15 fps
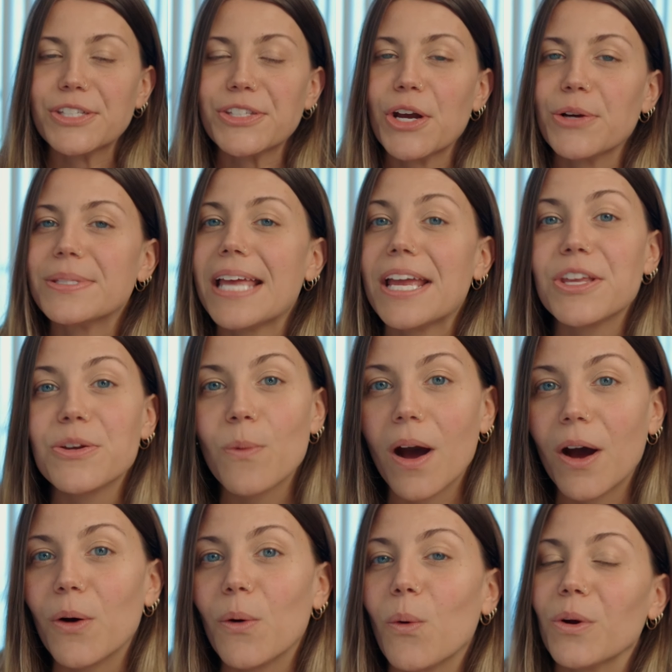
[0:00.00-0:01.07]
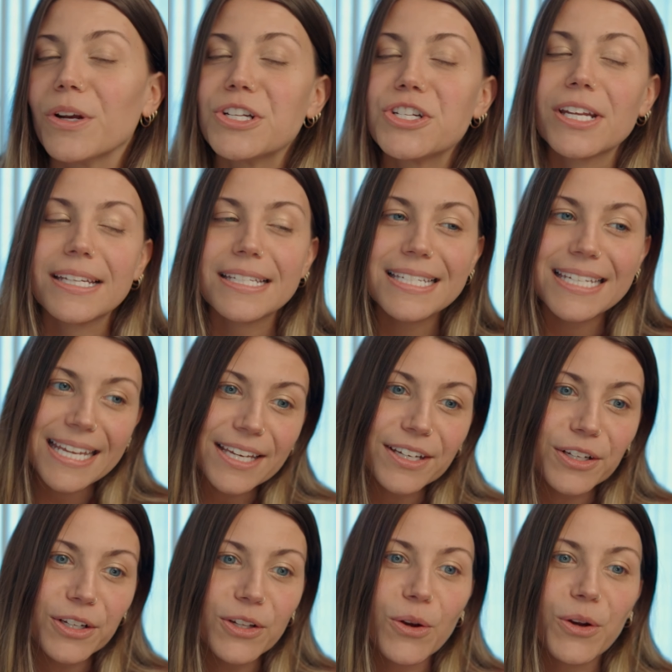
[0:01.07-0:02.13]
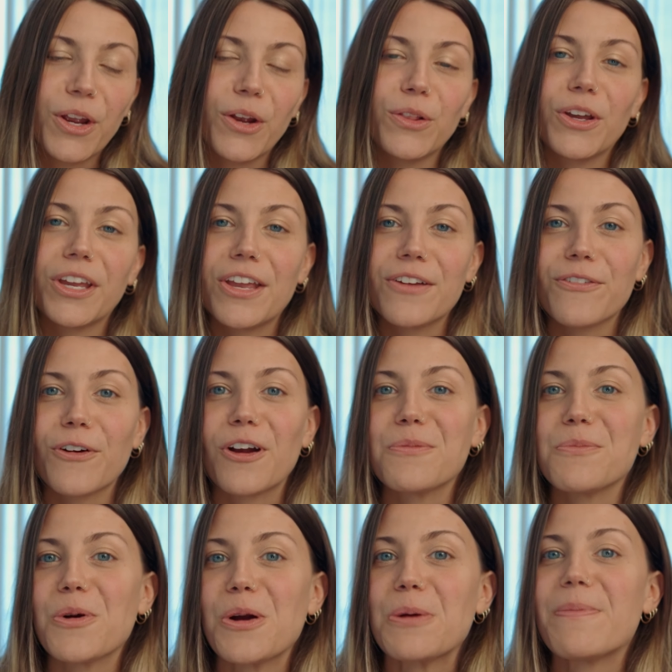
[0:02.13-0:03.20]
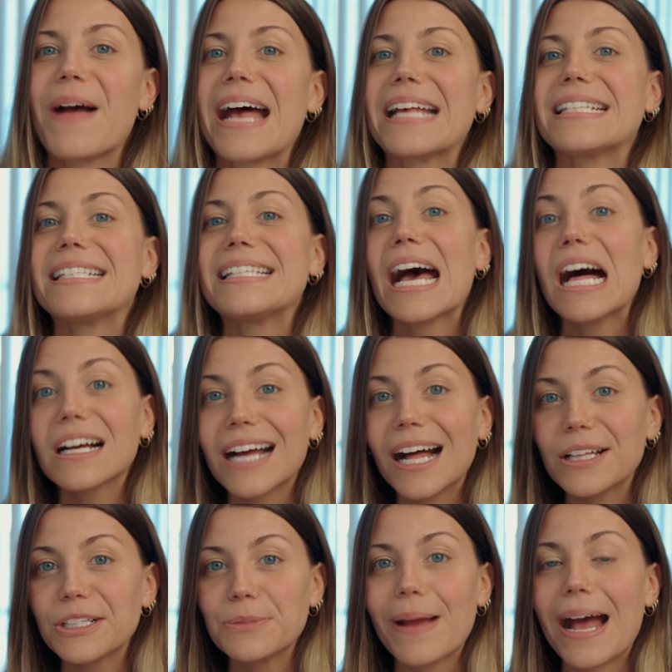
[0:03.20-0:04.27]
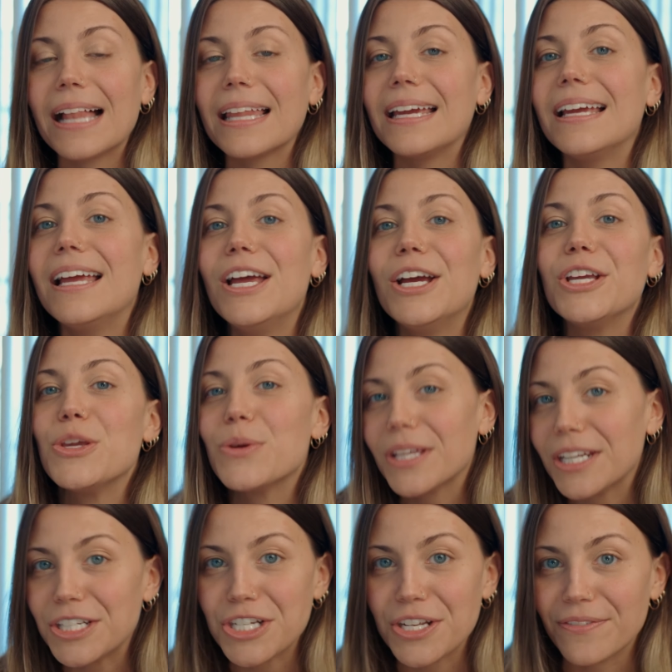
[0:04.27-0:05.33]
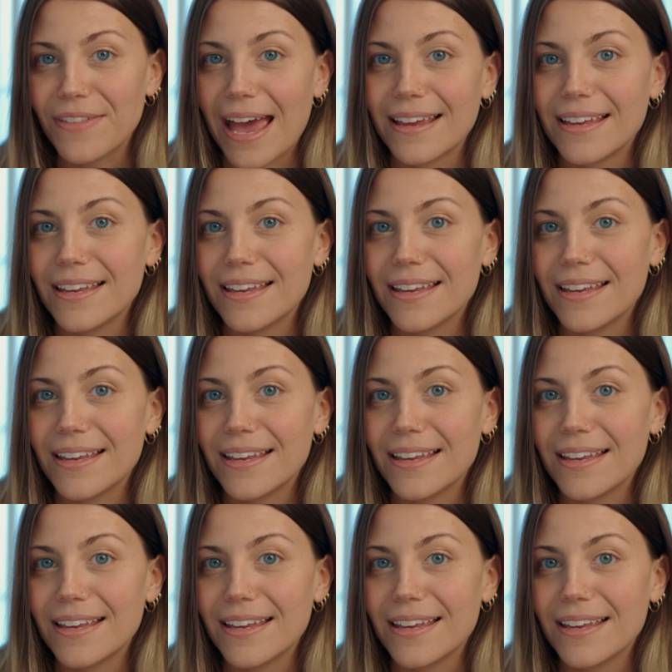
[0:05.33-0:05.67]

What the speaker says: So say you want orange and teal, or you're looking for a more pastel color palette, you can achieve that